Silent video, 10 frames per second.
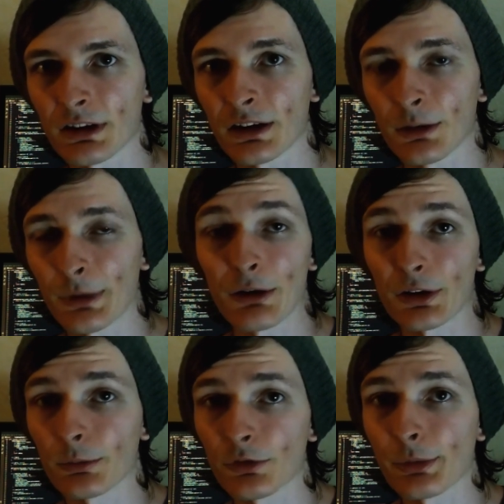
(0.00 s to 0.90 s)

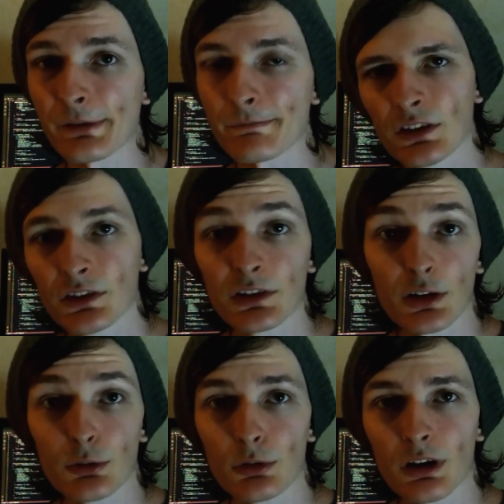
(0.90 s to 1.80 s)
outcome for me.
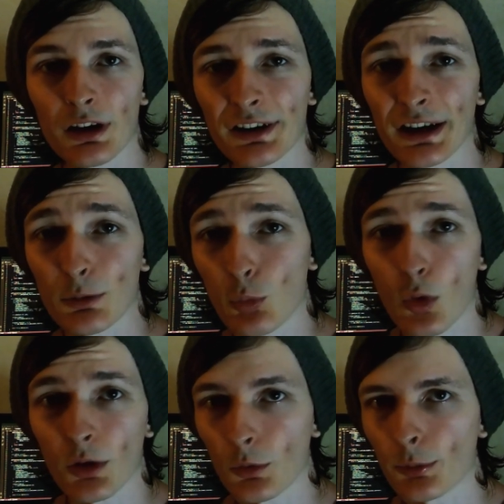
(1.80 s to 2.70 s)
So, okay,
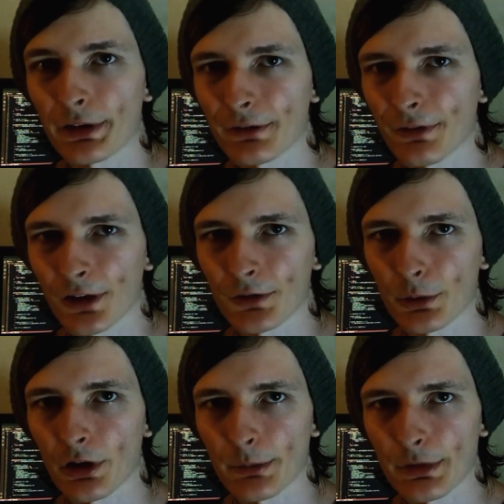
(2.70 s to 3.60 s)
what will
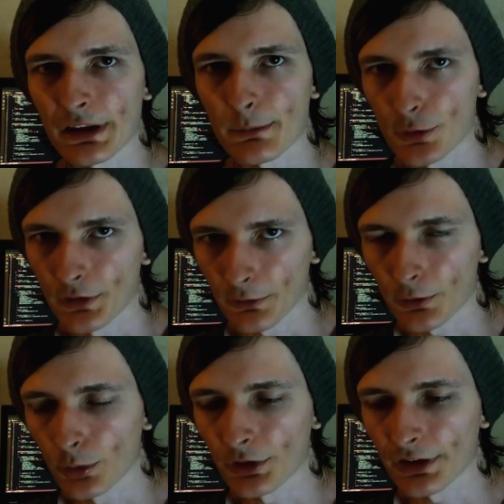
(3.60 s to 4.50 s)
p5UI be moving
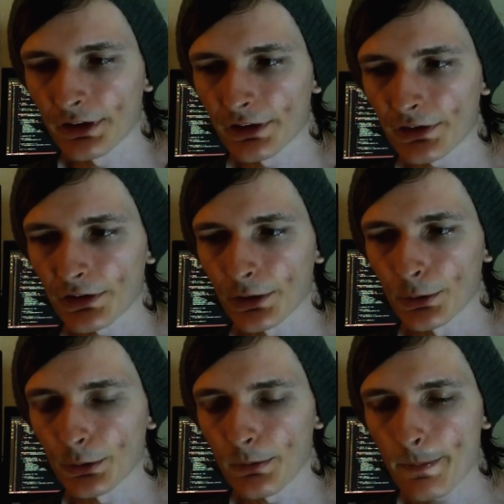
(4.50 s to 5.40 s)
forward?
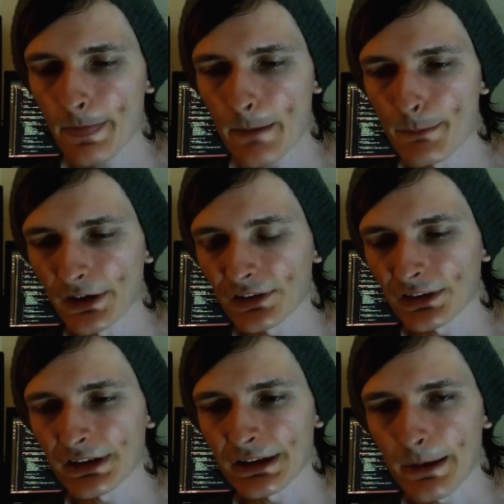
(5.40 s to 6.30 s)
So
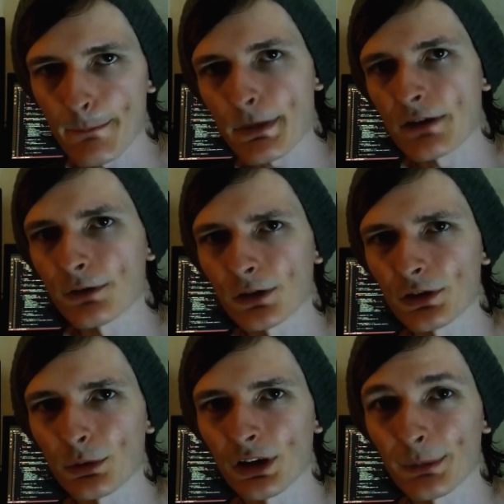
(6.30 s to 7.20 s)
basically,
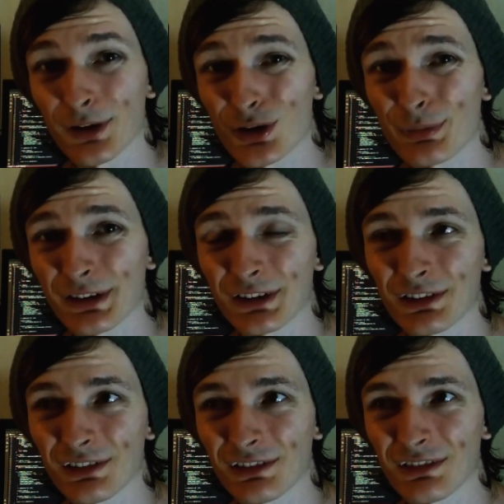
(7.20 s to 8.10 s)
p5UI, I'm hoping
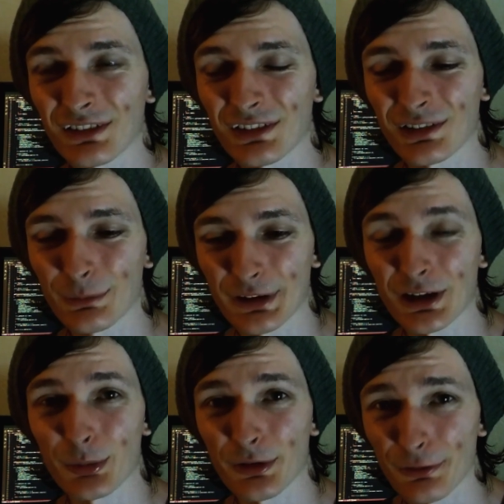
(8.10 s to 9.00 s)
to
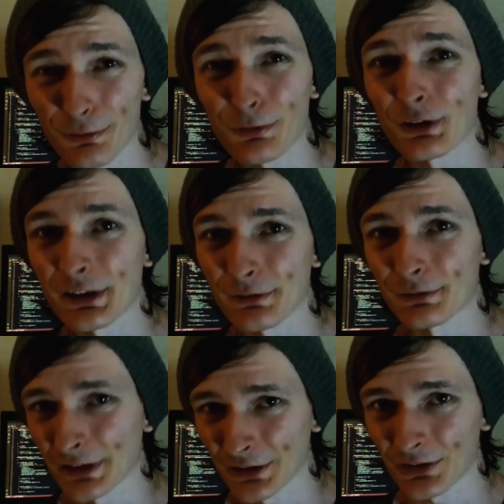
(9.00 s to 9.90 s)
become a fully
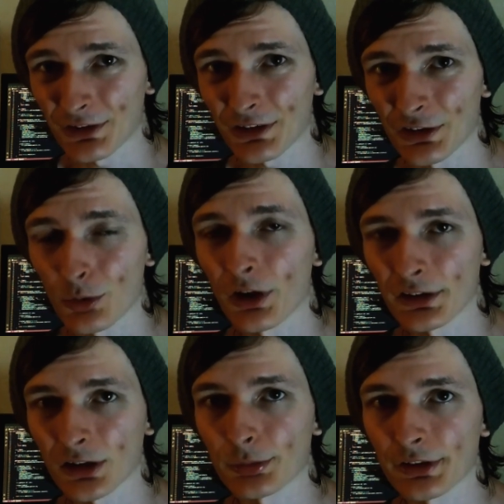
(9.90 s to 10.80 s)
fledged UI
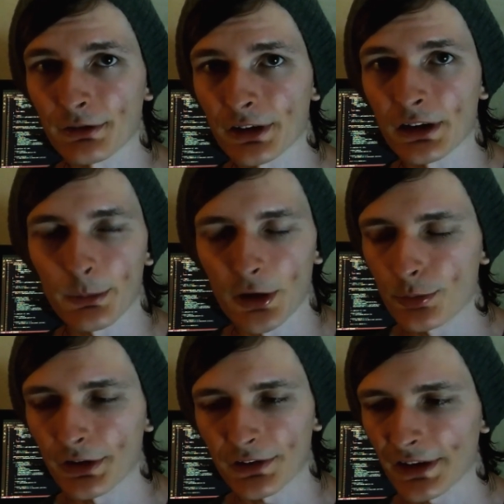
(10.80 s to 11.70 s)
library, right? I'm
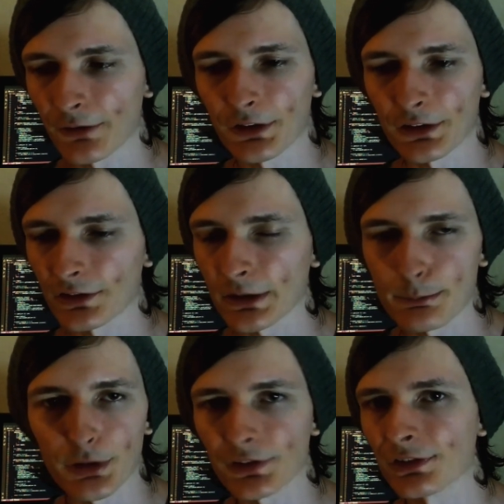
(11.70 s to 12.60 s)
hoping to have things like
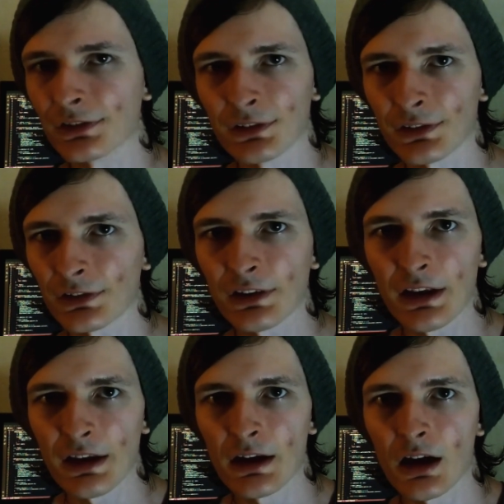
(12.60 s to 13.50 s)
buttons,
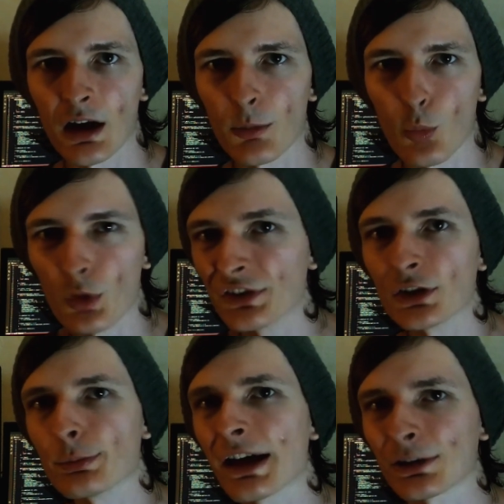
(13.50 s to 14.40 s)

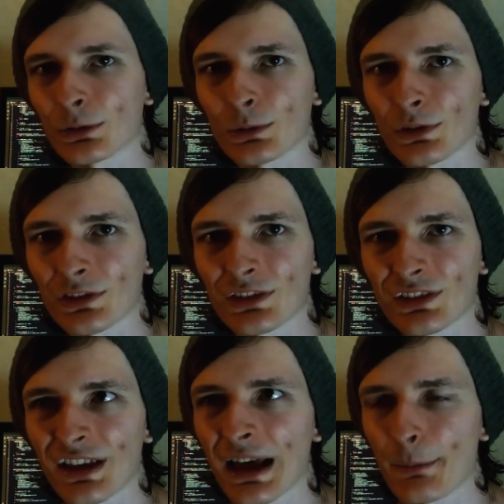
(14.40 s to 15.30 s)
window panels,
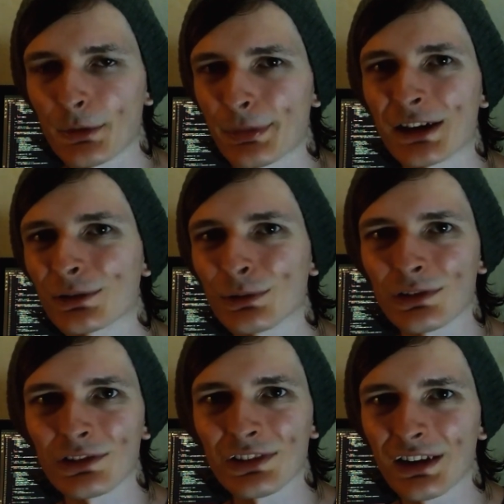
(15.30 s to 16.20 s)
tabbed
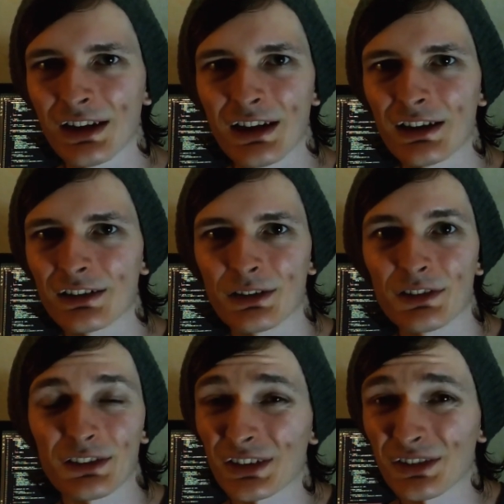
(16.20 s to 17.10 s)
panels, you know,
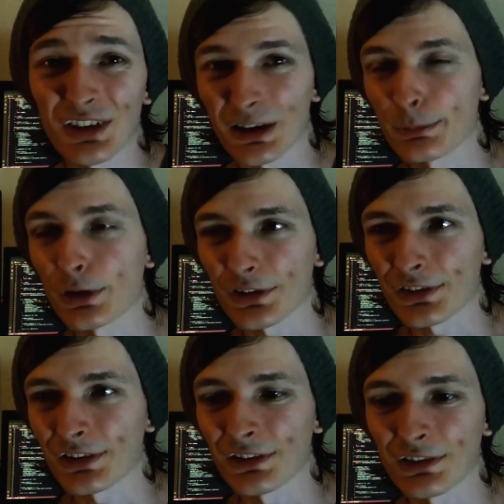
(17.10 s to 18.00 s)
things like
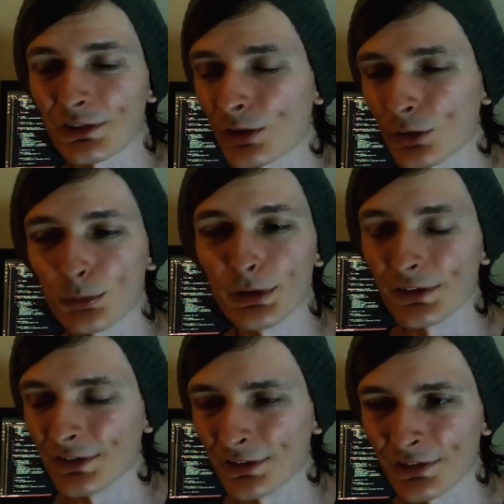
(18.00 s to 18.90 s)
checkboxes, toggle
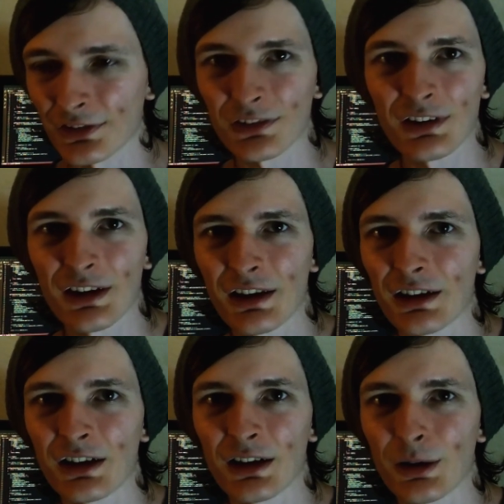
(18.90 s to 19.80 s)
buttons,
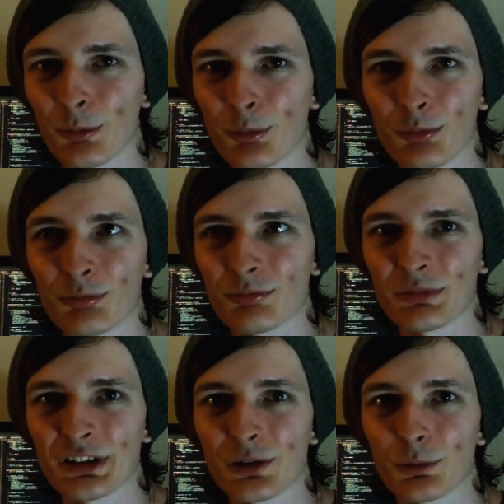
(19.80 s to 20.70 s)

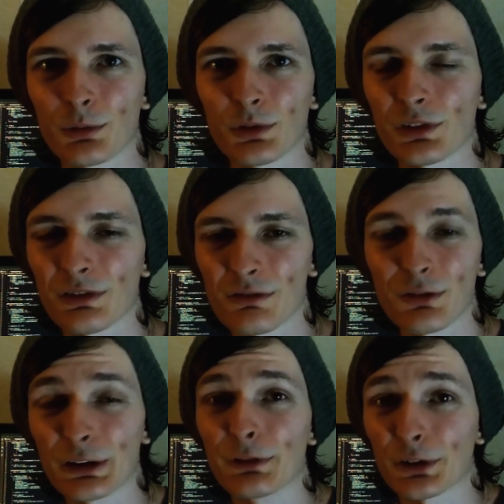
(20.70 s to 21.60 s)
you know,
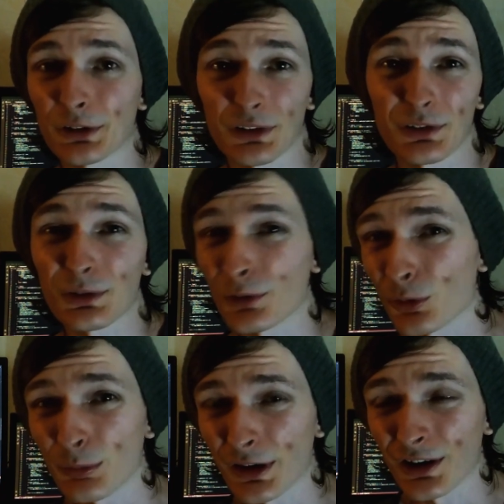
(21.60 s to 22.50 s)
fully functioning
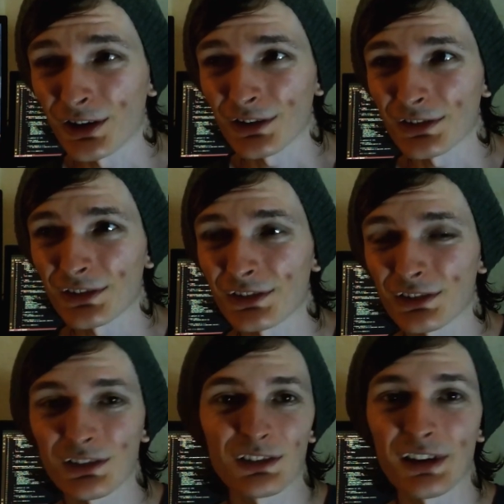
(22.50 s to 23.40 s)
scroll bars,
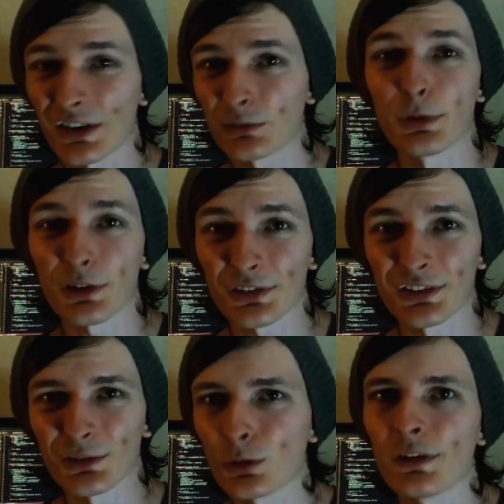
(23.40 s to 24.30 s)
text
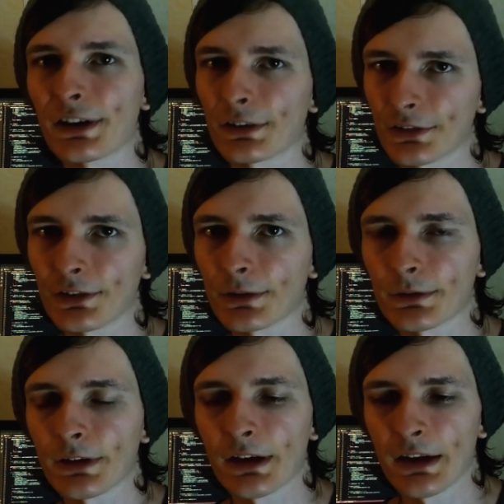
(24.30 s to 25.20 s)
boxes, all that good
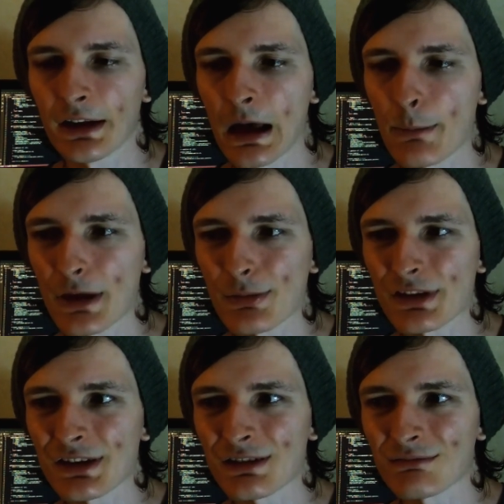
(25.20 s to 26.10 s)
stuff. And
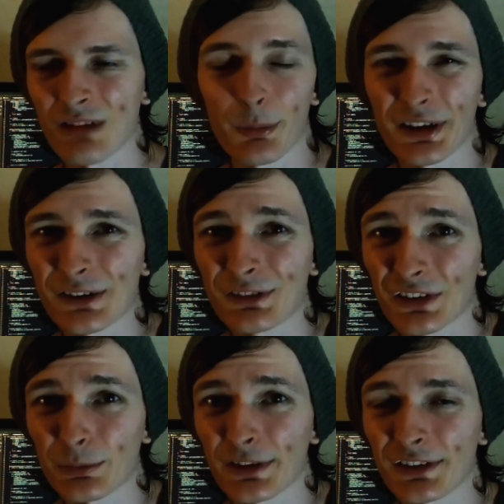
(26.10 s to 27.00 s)
maybe I might even
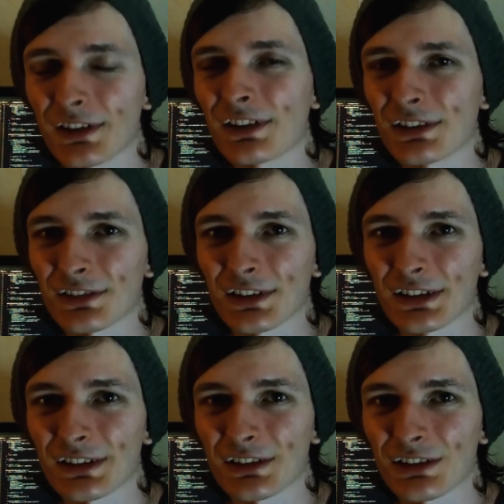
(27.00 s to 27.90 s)
expand into things
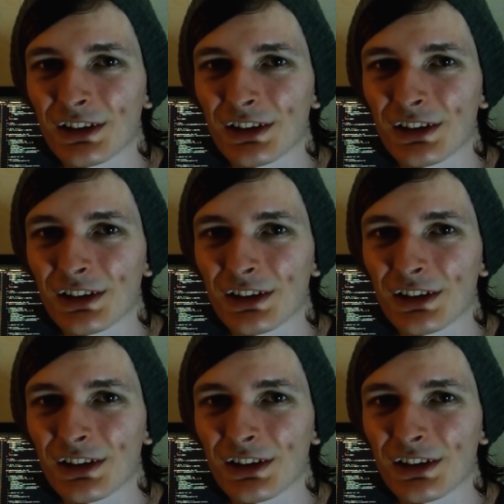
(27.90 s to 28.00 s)
like